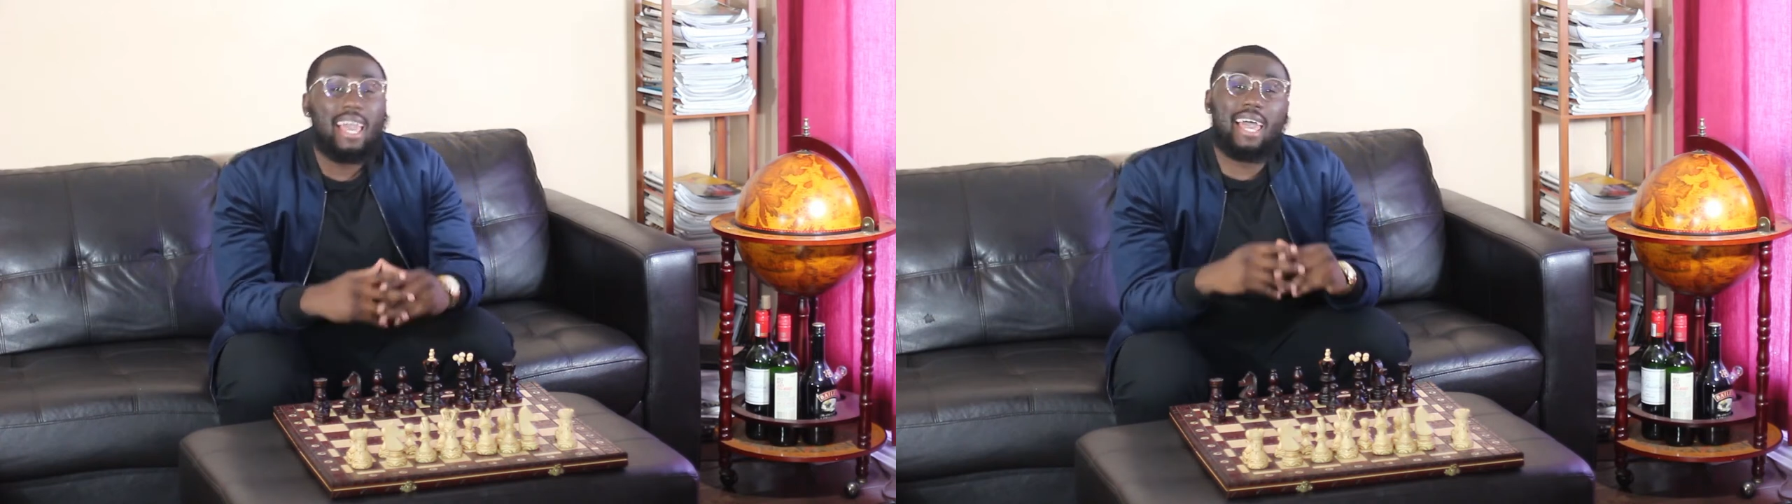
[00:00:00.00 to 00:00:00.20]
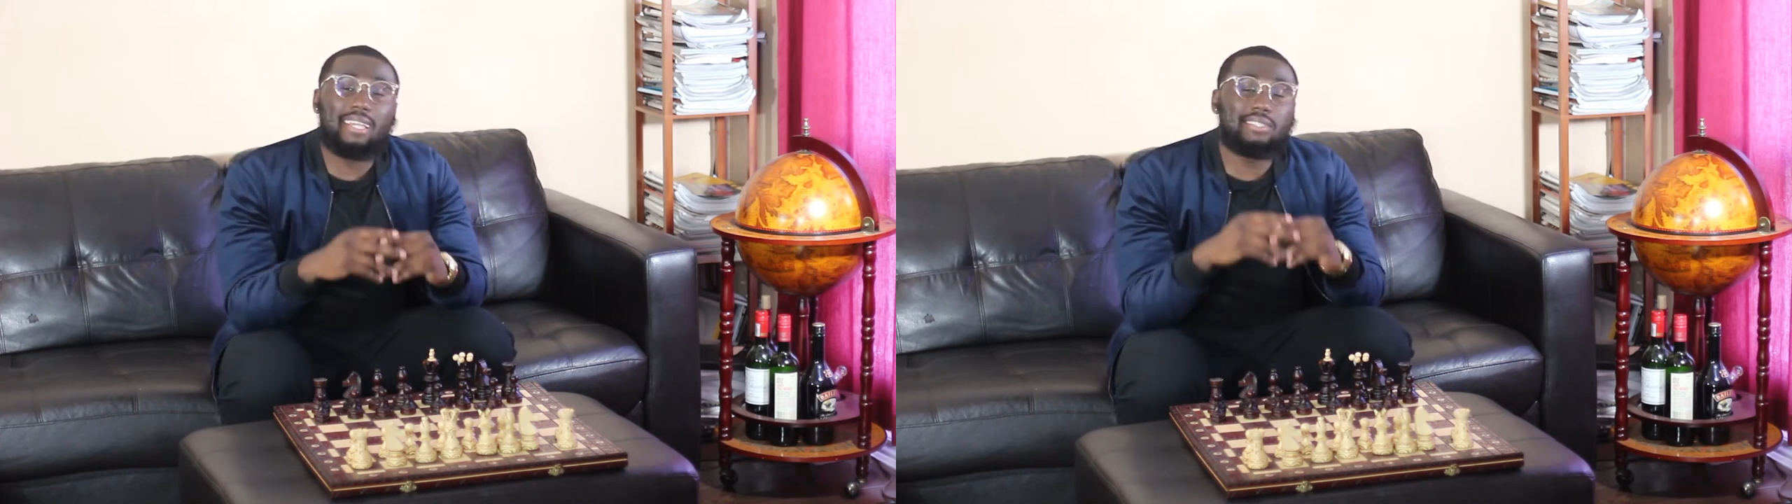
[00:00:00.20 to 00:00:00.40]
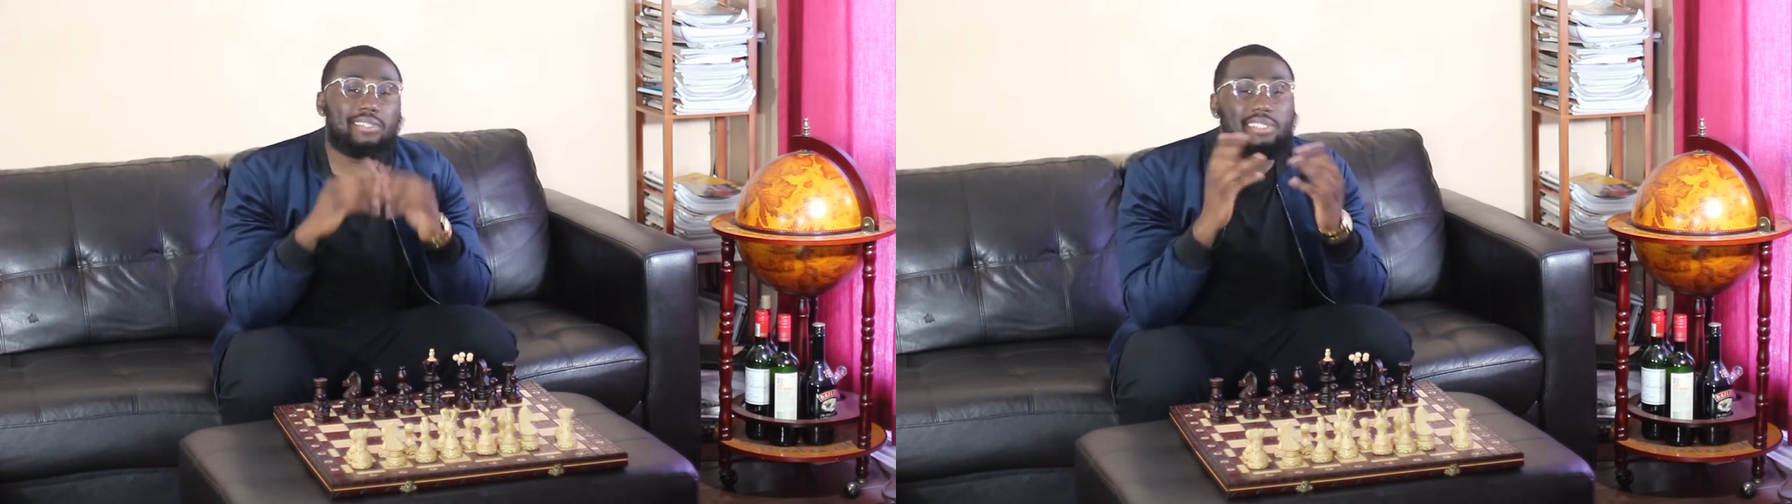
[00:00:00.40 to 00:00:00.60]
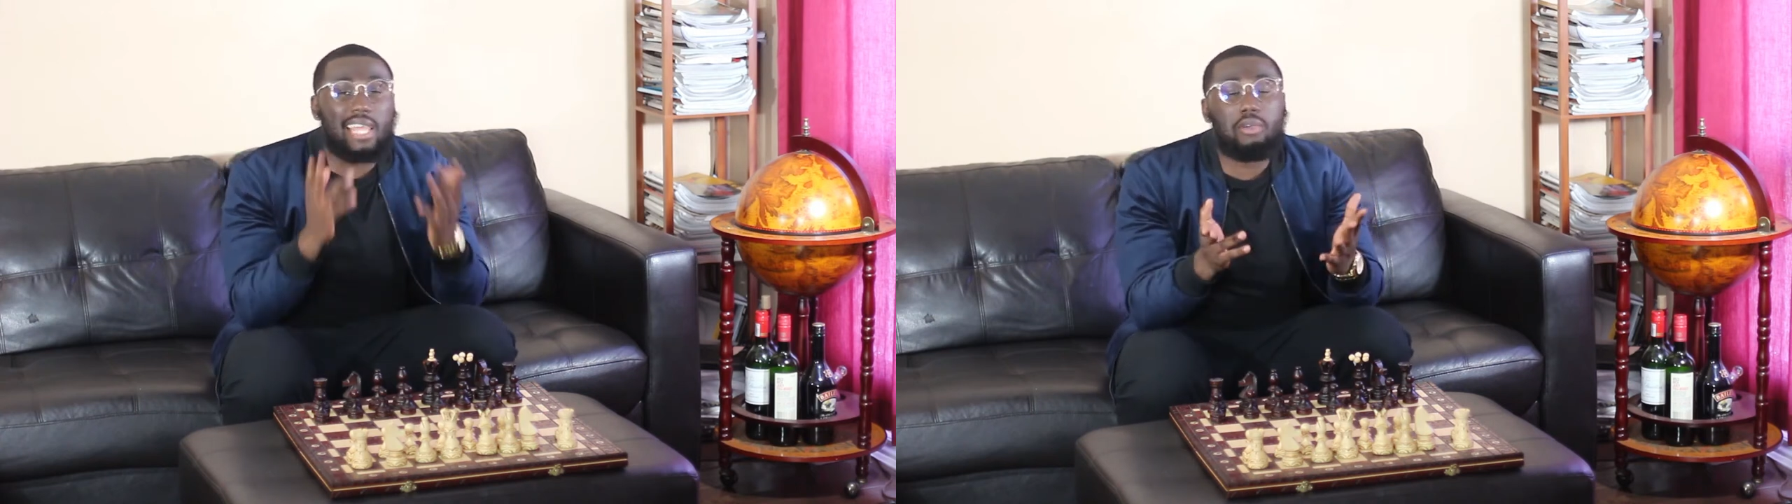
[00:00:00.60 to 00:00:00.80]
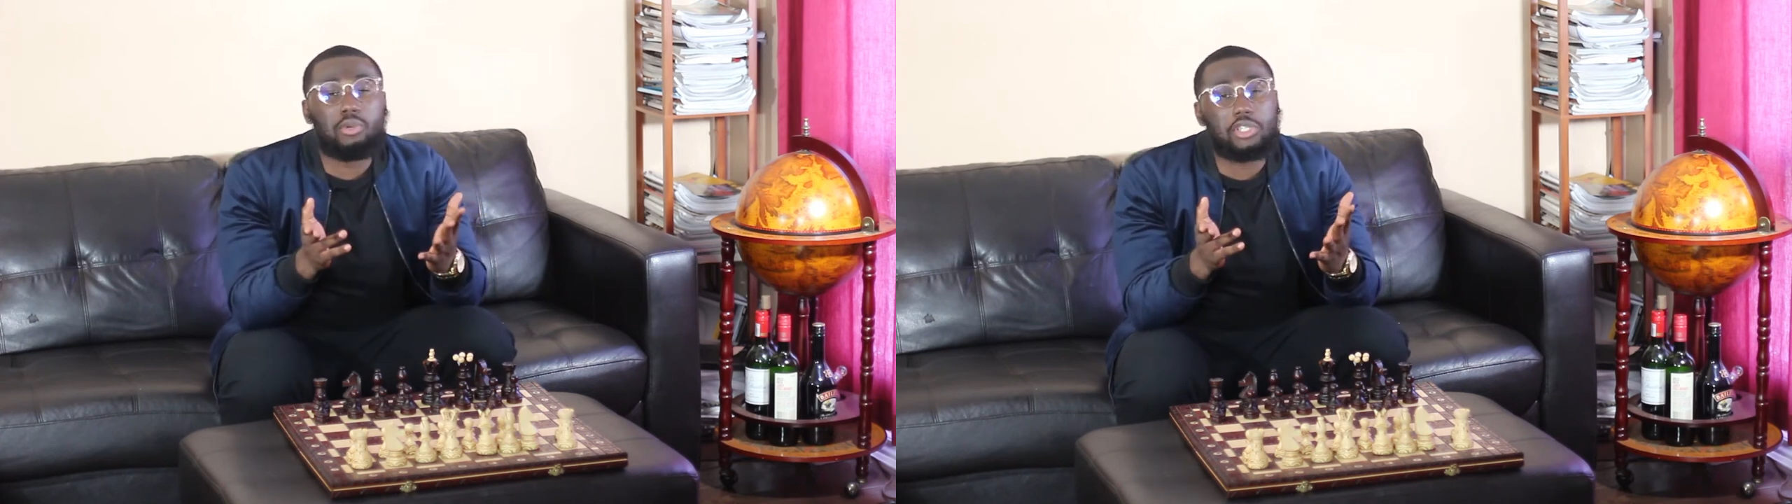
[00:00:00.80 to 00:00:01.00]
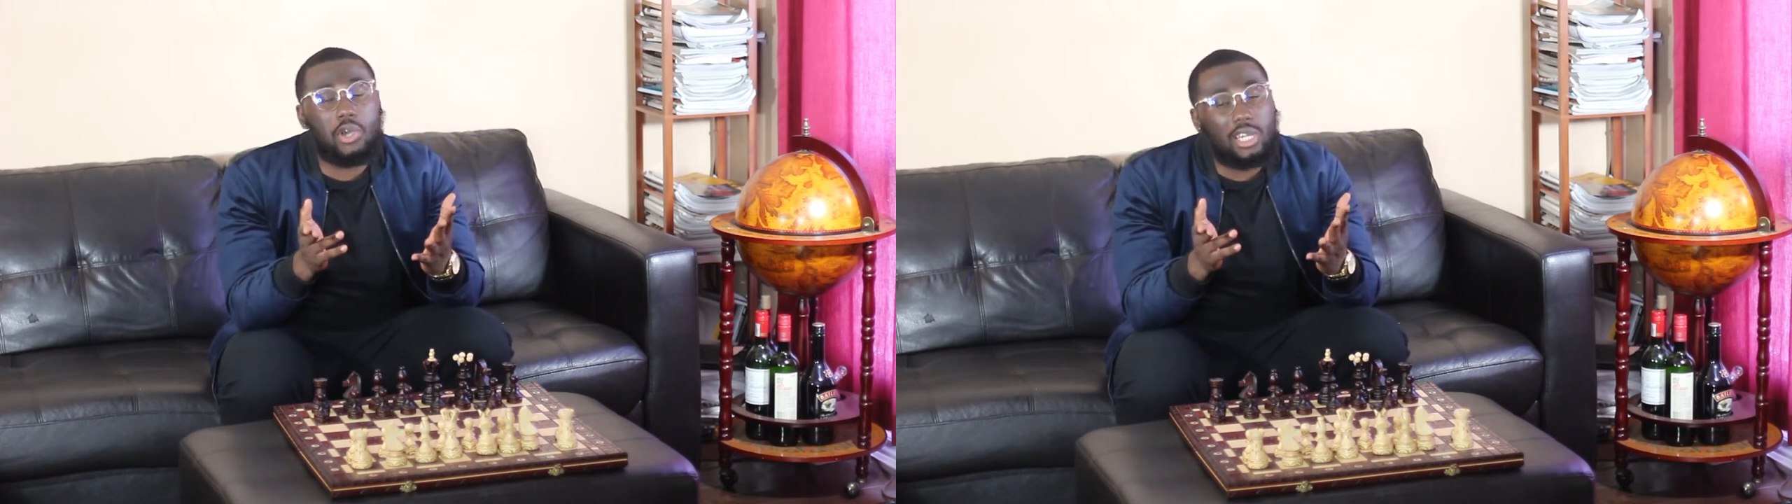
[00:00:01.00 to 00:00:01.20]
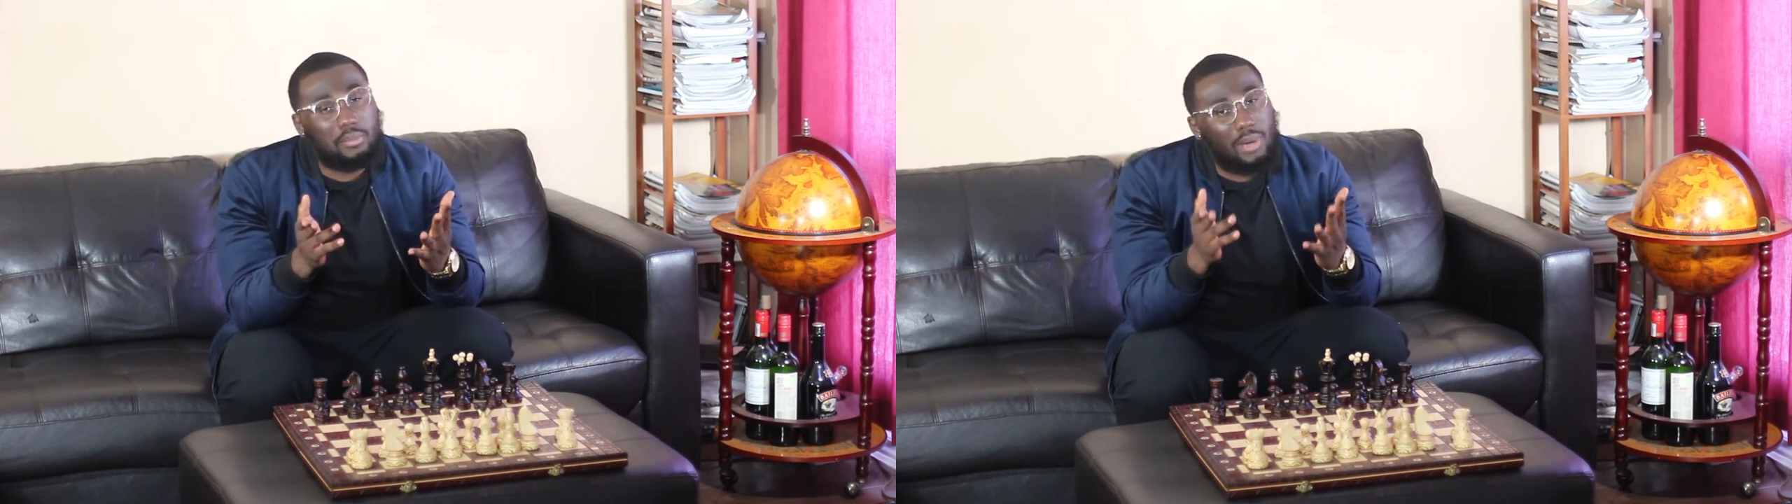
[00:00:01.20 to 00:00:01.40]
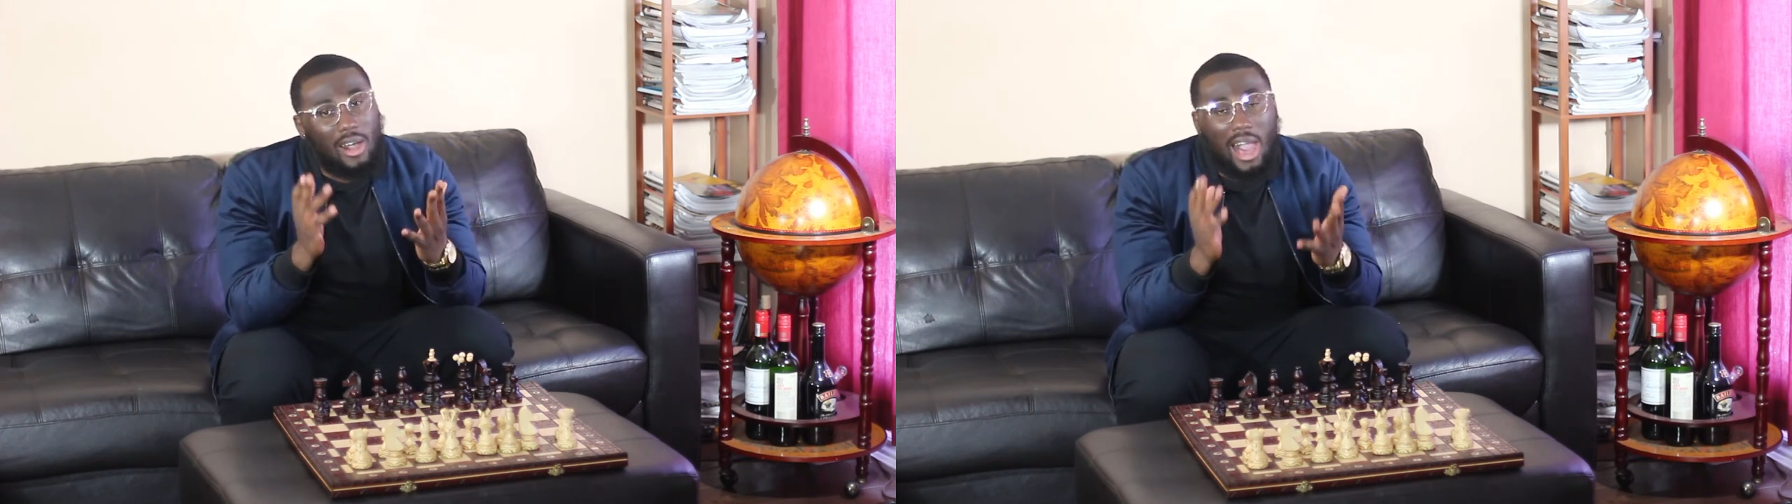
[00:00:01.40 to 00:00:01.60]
and today we're talking about